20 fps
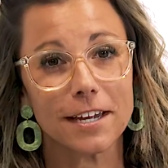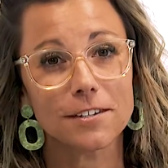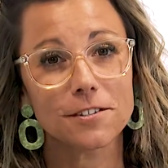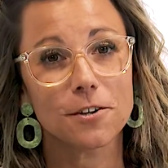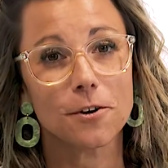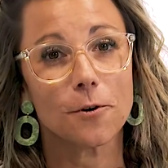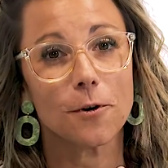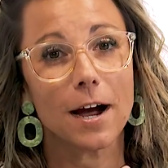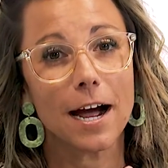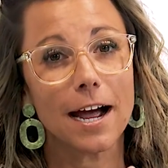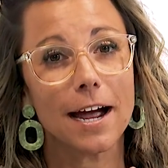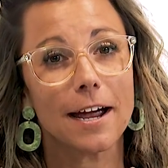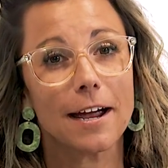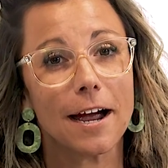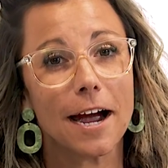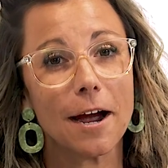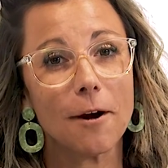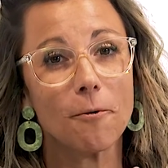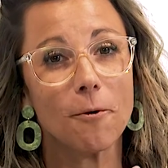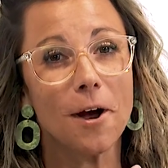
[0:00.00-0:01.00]
like, so
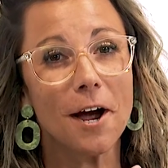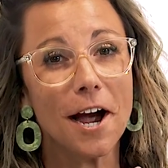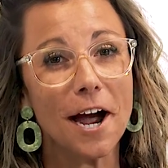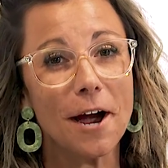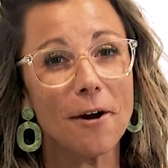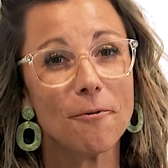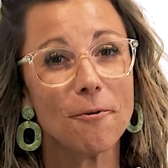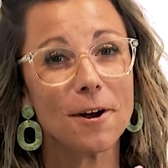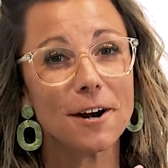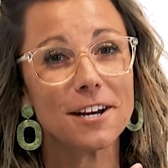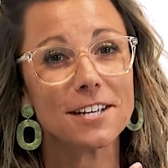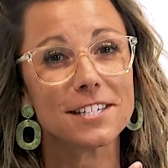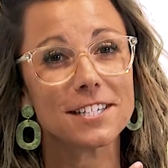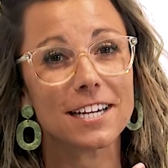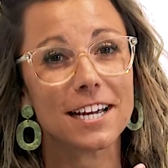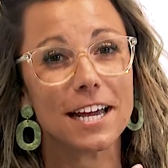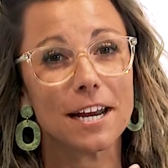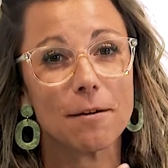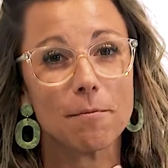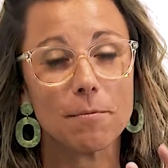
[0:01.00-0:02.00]
I want
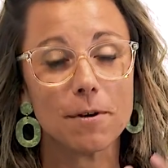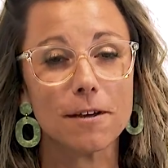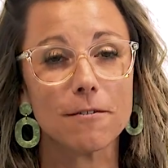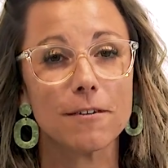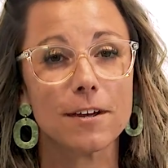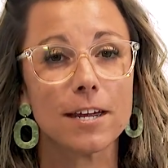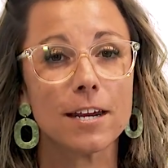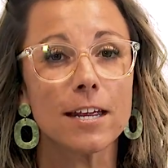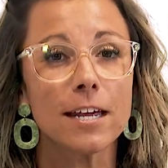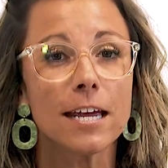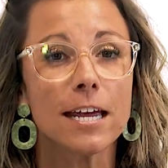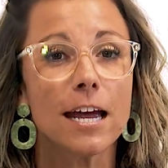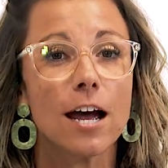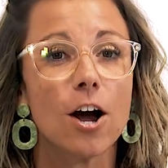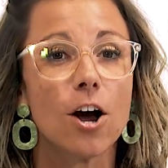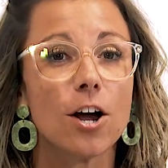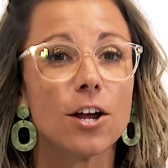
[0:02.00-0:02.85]
us to kind of pivot